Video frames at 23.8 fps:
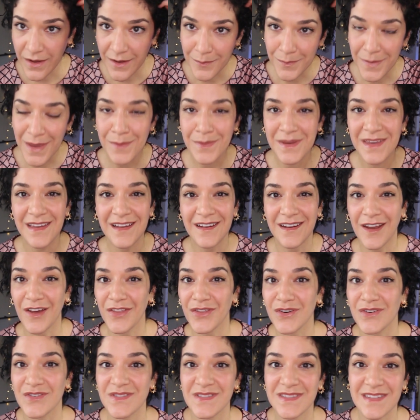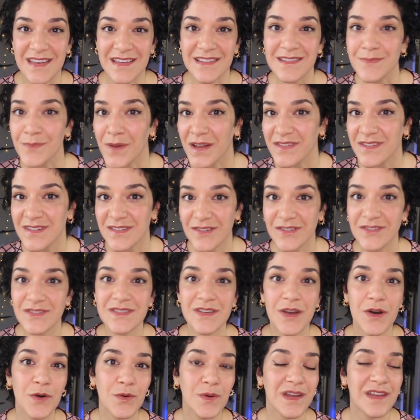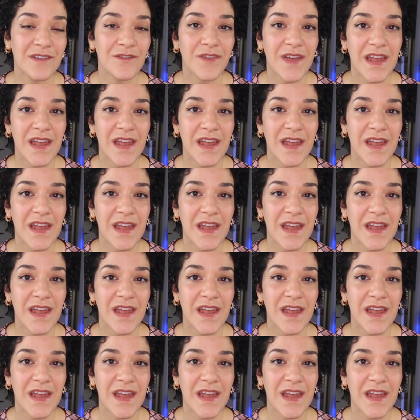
maybe another 6 months or so, if